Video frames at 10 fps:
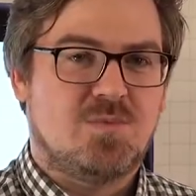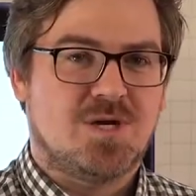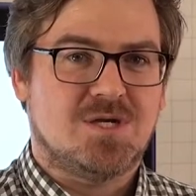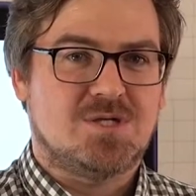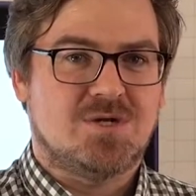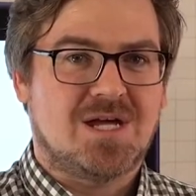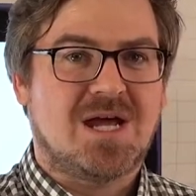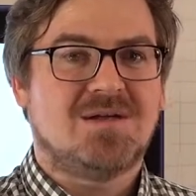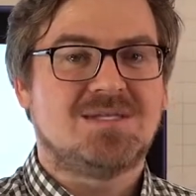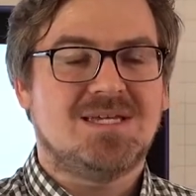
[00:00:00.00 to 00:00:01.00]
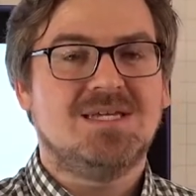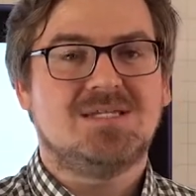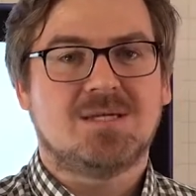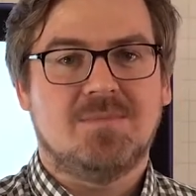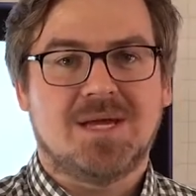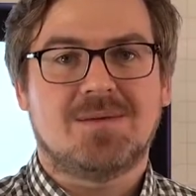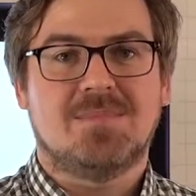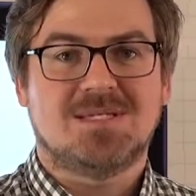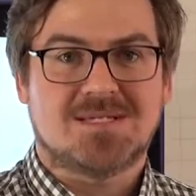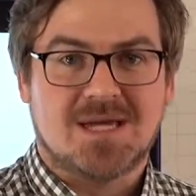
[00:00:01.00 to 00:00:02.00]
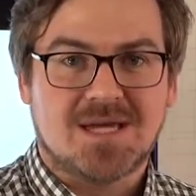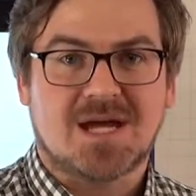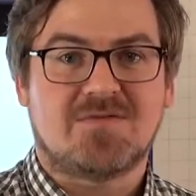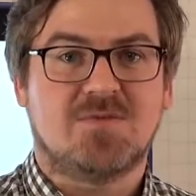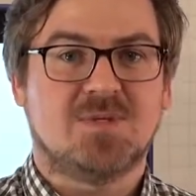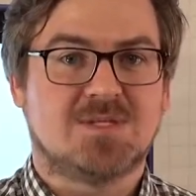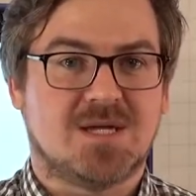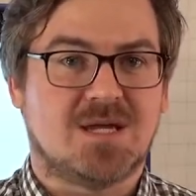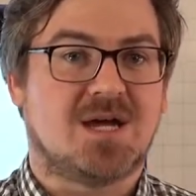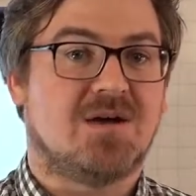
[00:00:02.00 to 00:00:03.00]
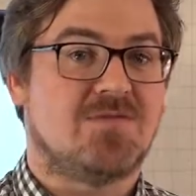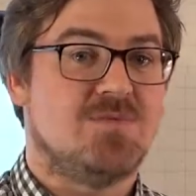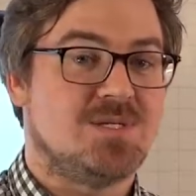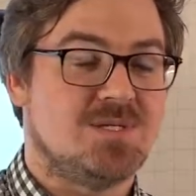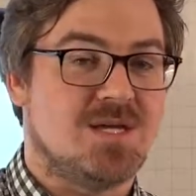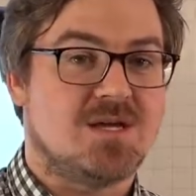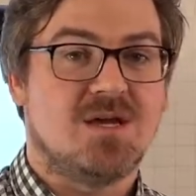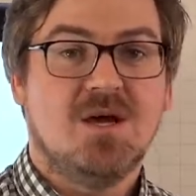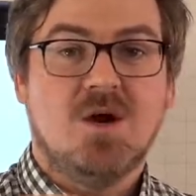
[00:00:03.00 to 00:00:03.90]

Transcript: because you're guaranteed to make mistake after mistake after mistake.